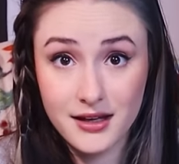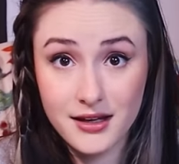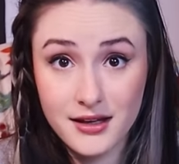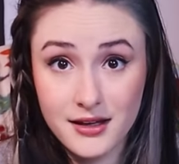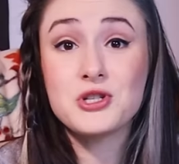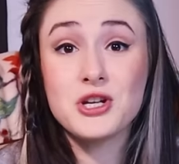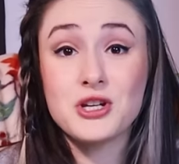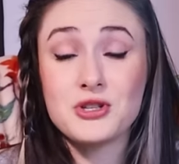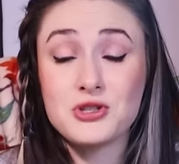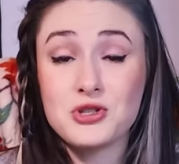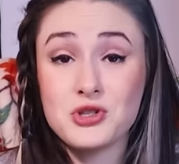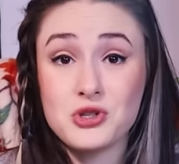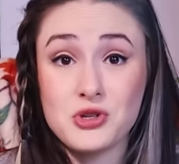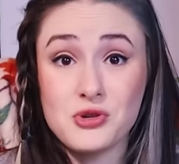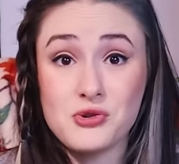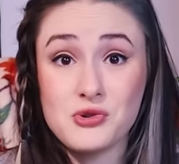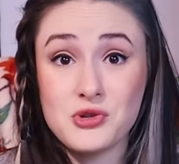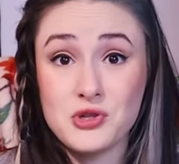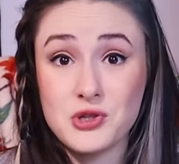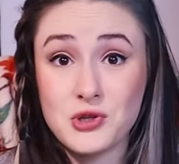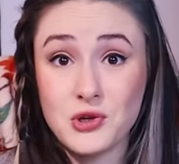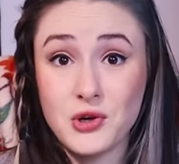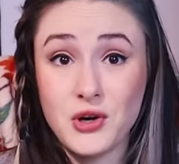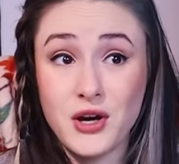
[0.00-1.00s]
Lucian's true
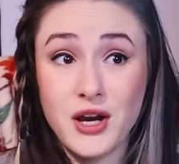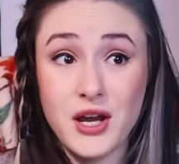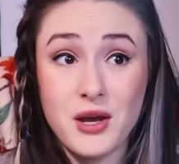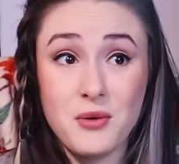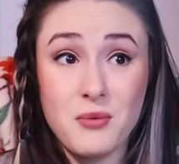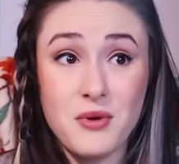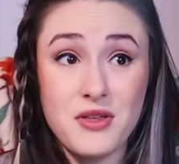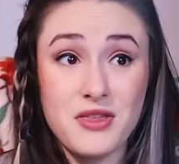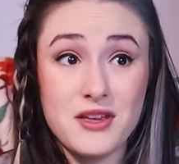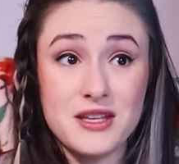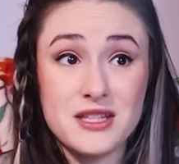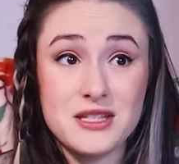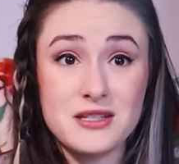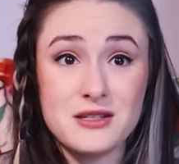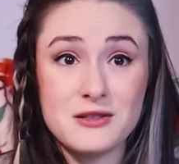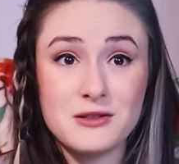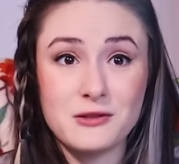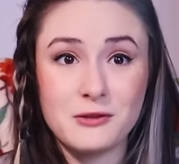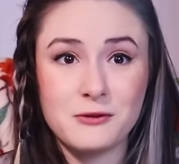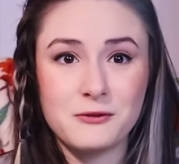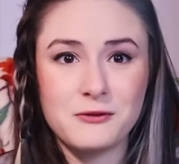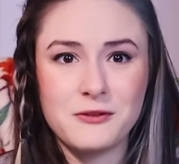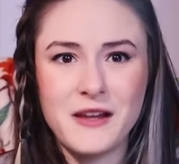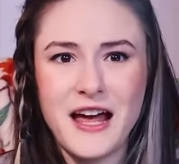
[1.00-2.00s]
story, with
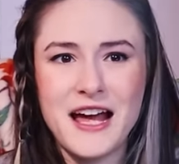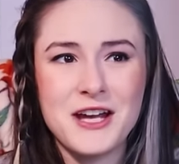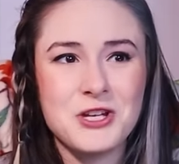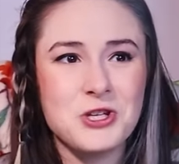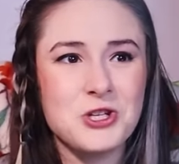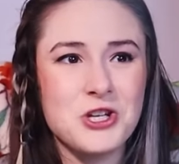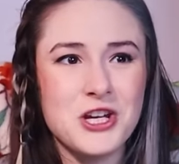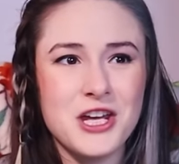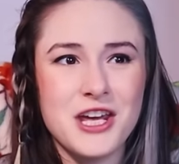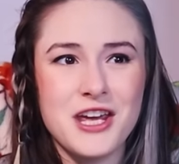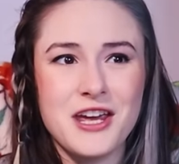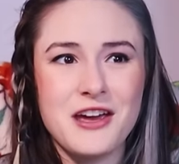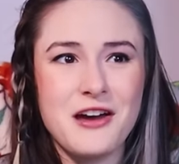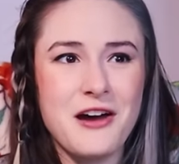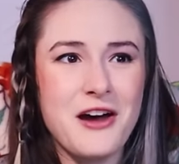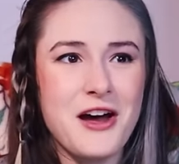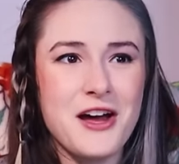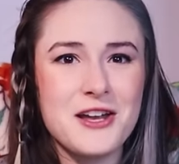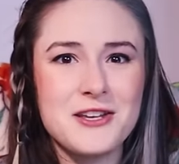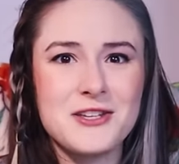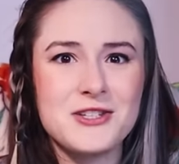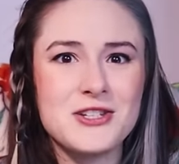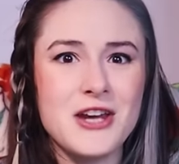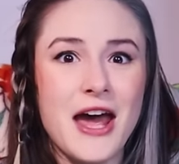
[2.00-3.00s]
its flashy,
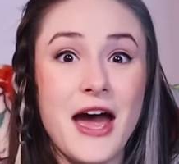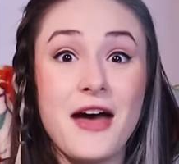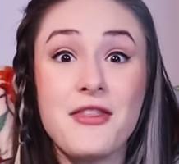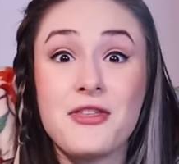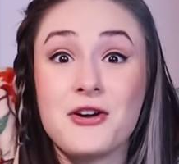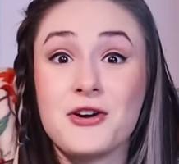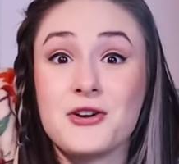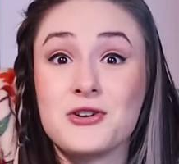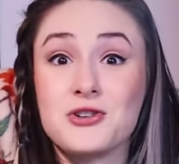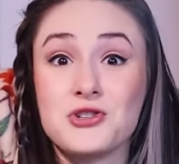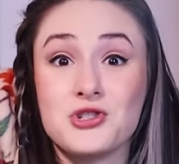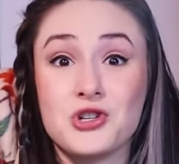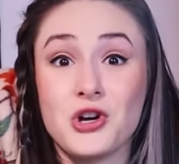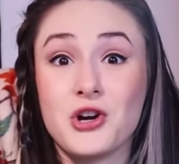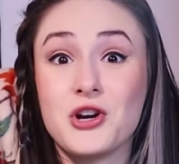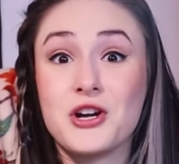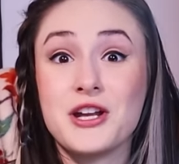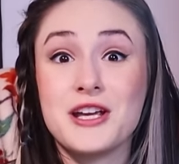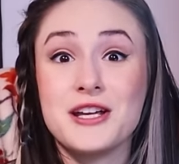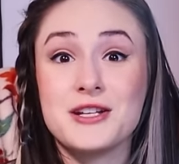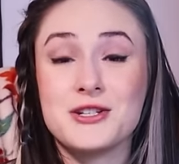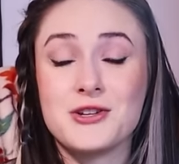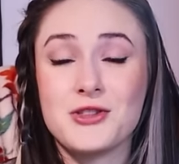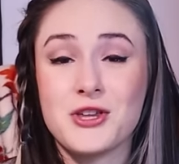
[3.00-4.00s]
untethered
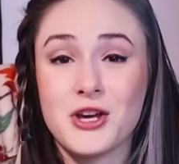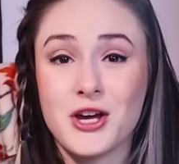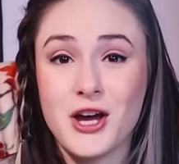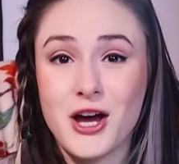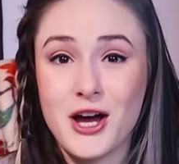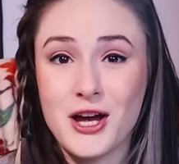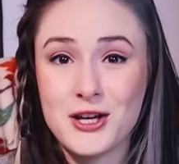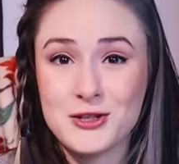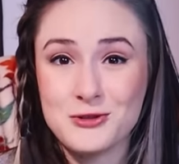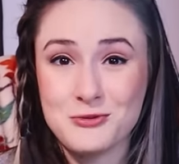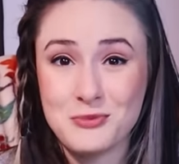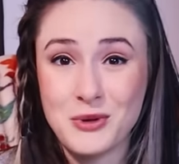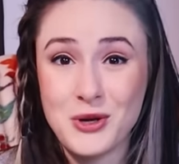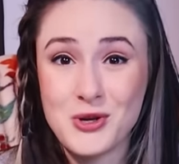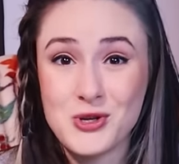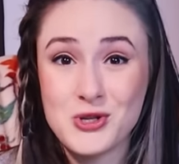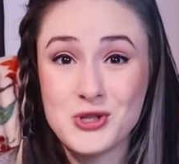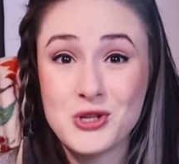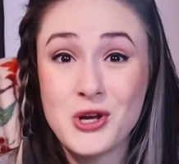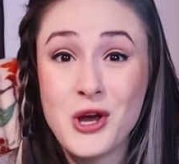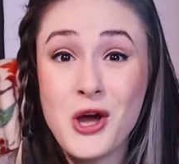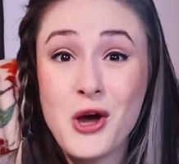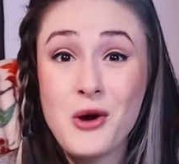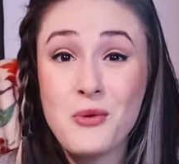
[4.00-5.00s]
journey to the
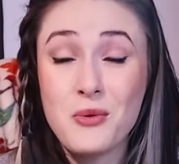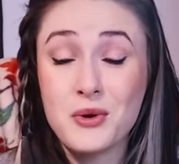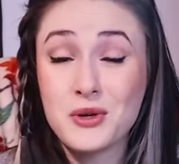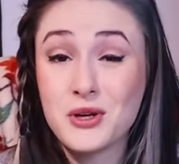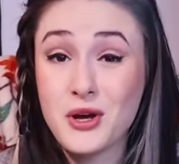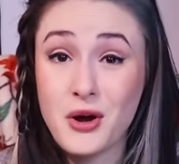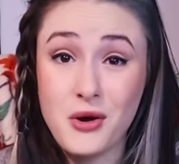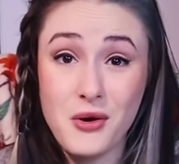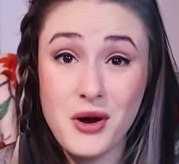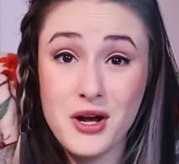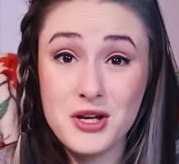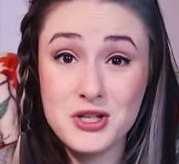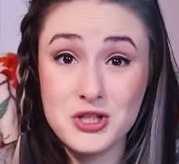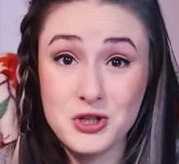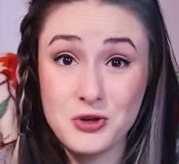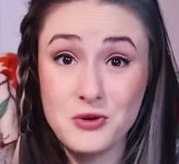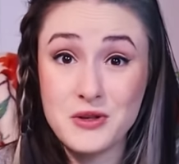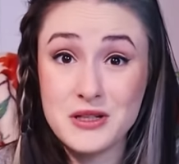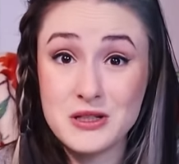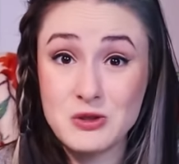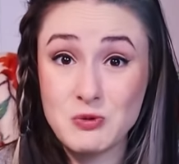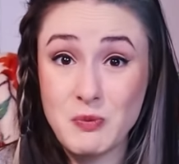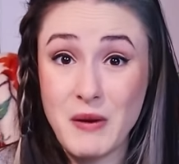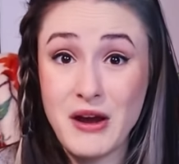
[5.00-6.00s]
cosmos, would go on to
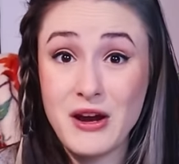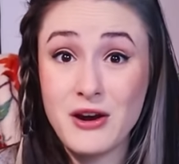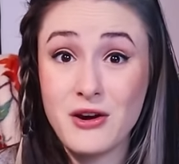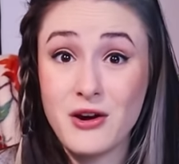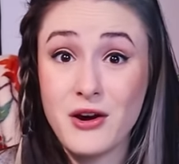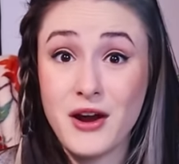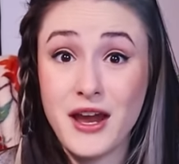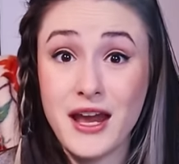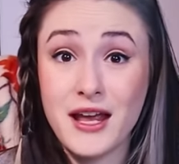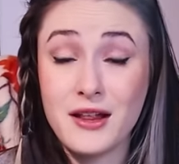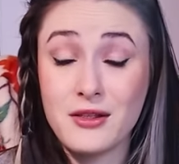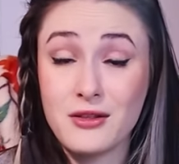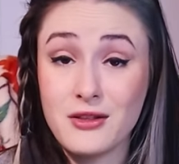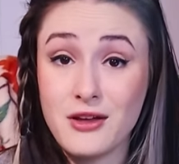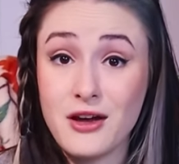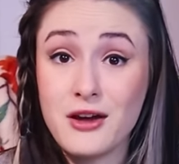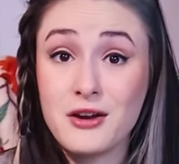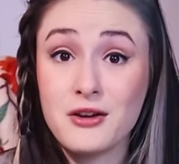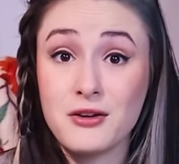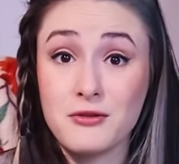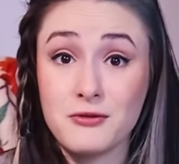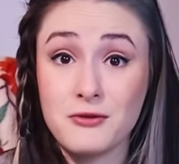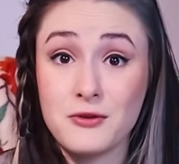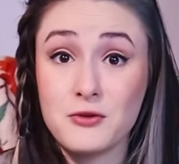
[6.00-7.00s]
inspire a
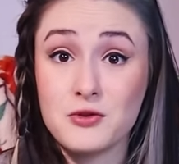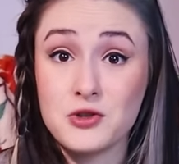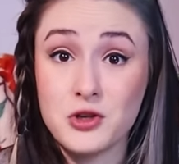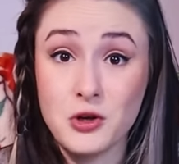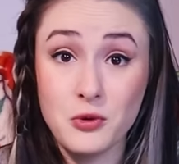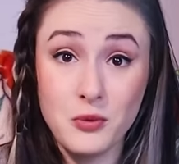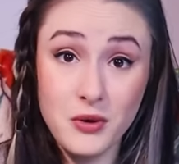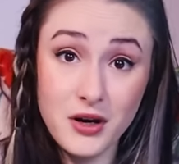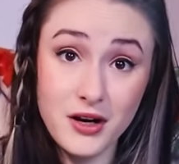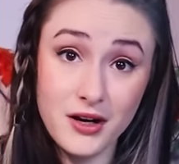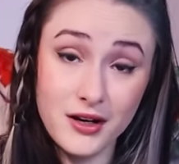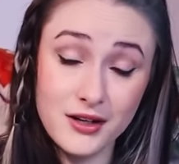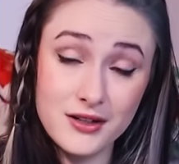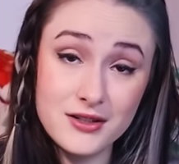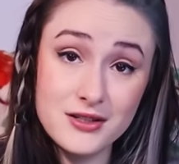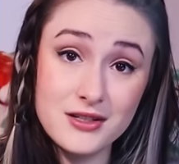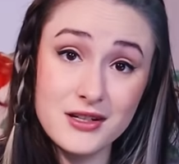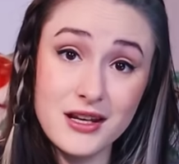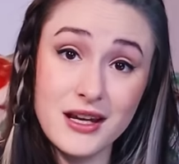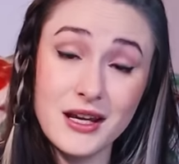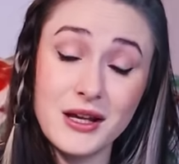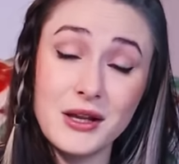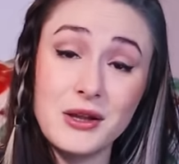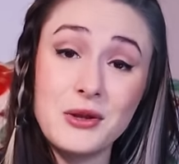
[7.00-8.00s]
lot of future
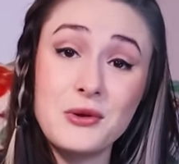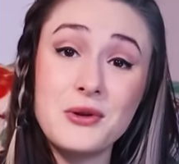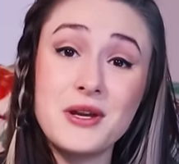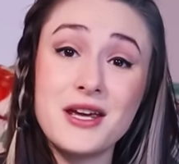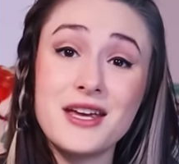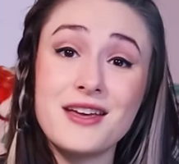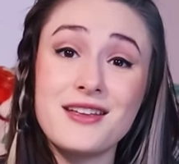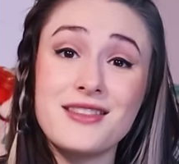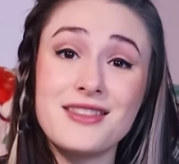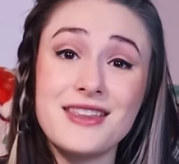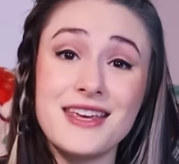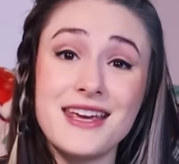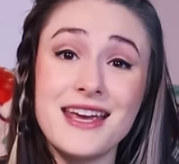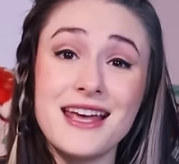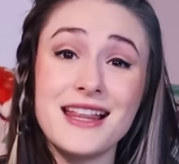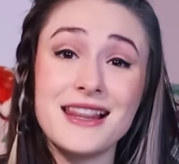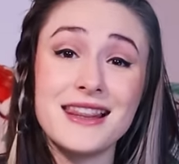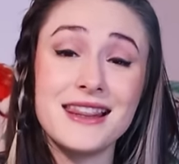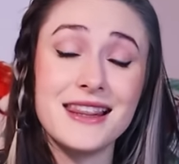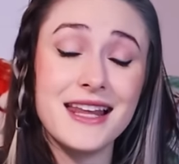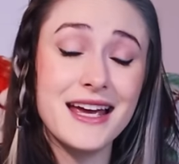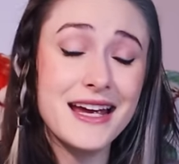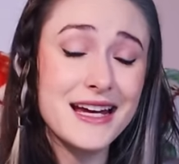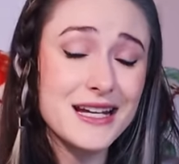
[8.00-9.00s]
works, including the
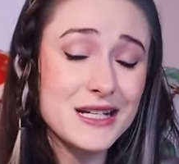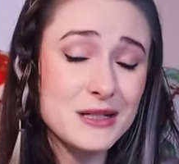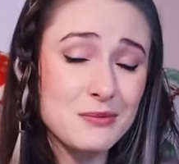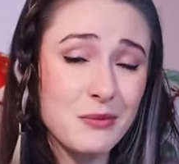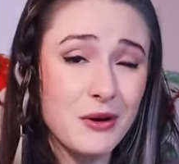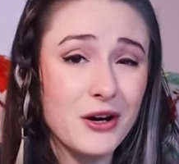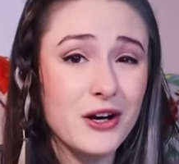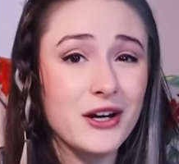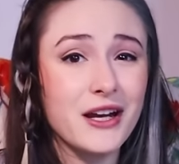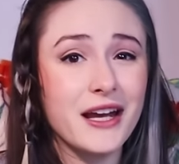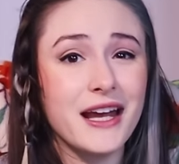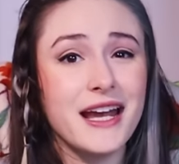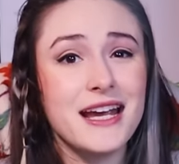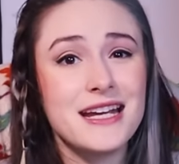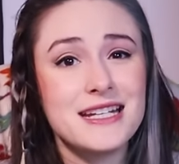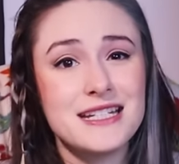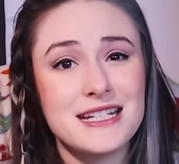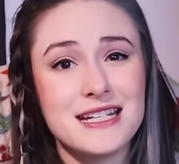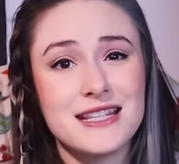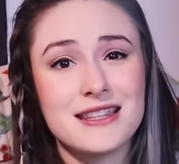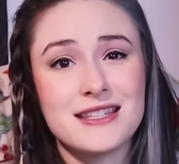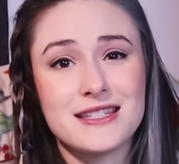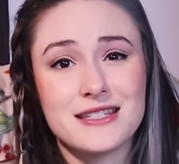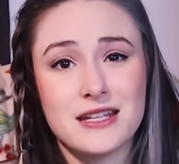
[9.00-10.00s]
landmark
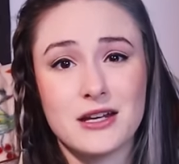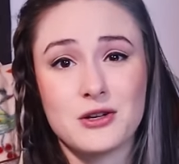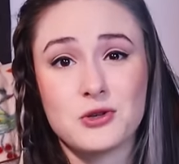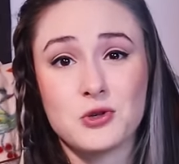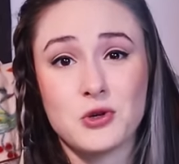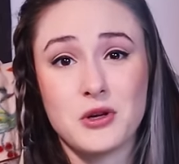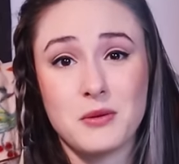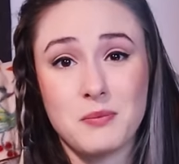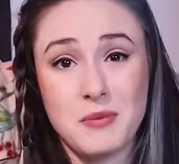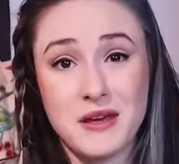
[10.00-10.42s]
18th century